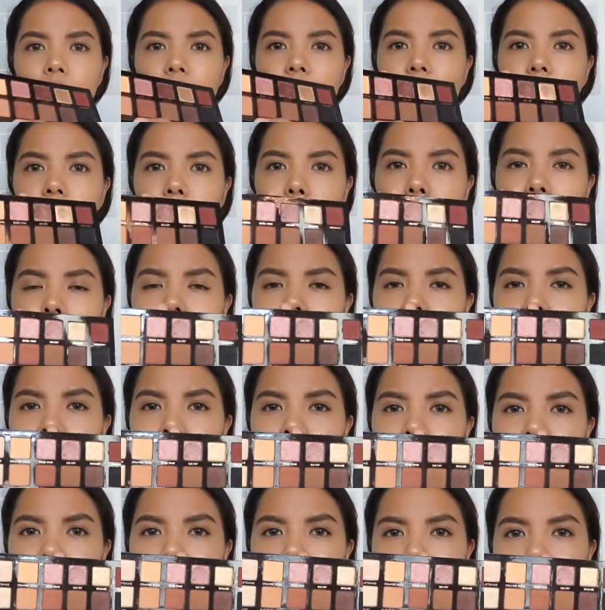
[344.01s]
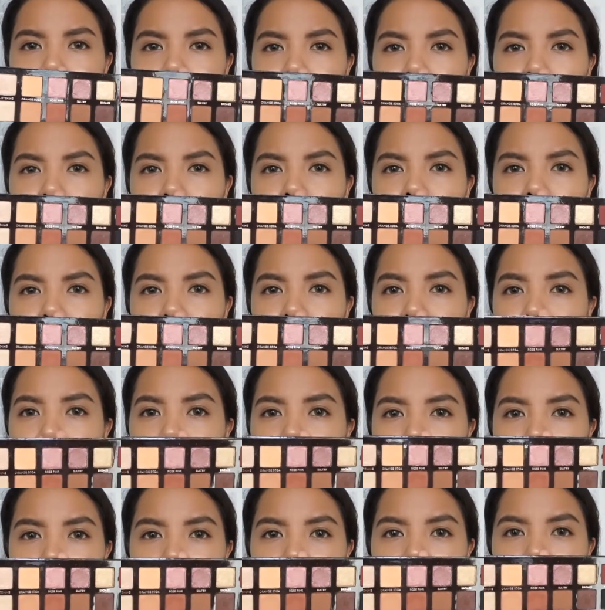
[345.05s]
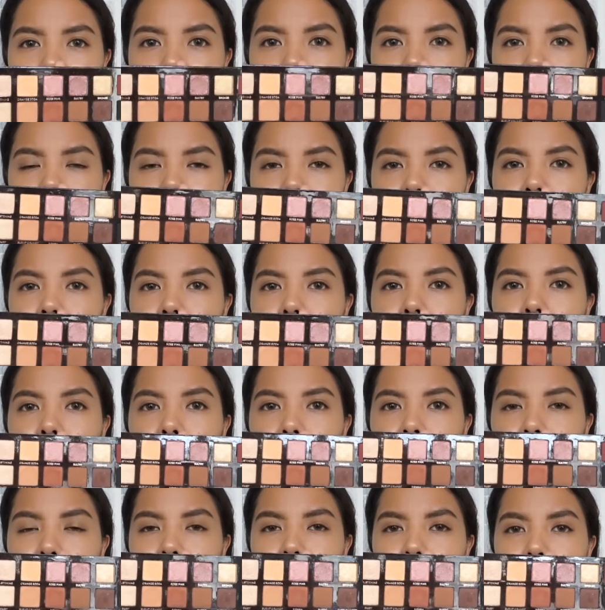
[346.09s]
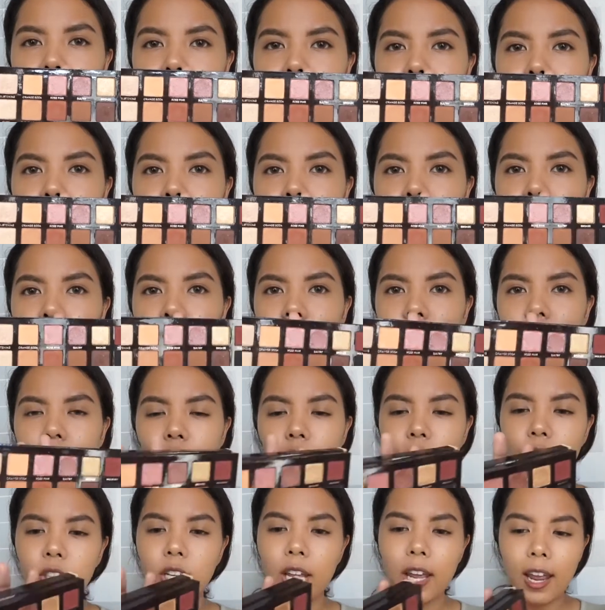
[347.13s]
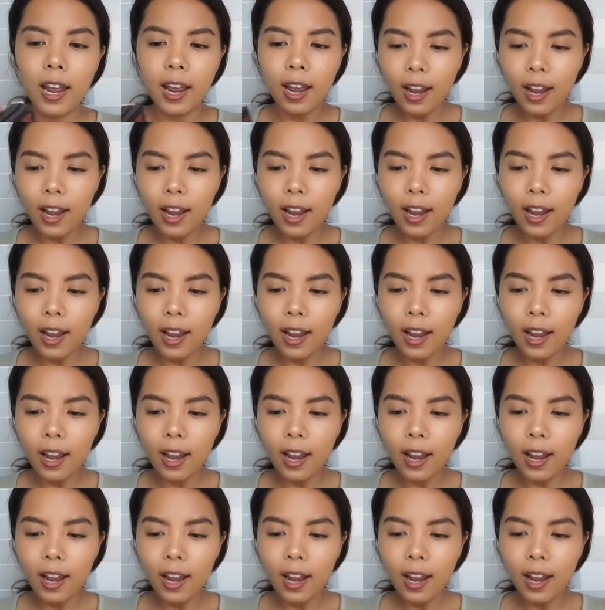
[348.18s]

eye palette is more for Morena skin tone or for medium skin tone.